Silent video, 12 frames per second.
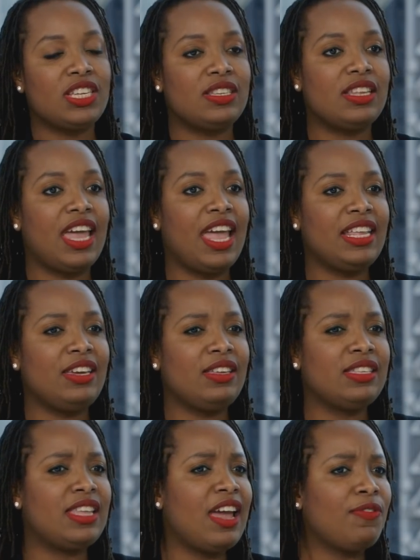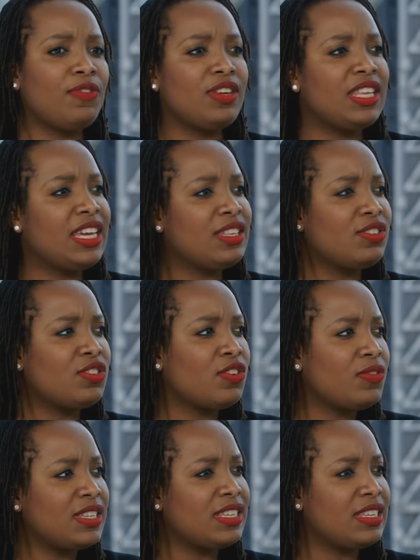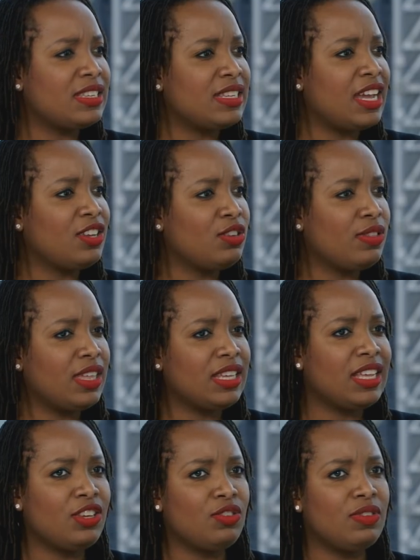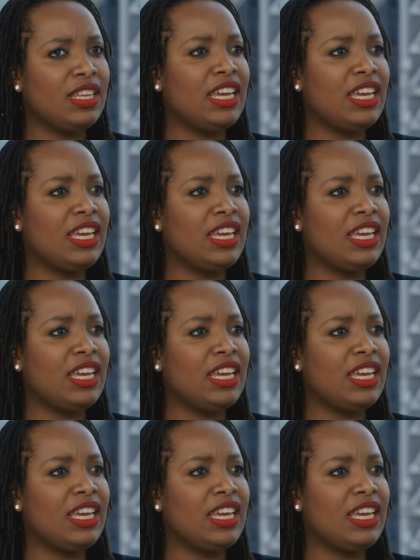just any everyday services that you think that you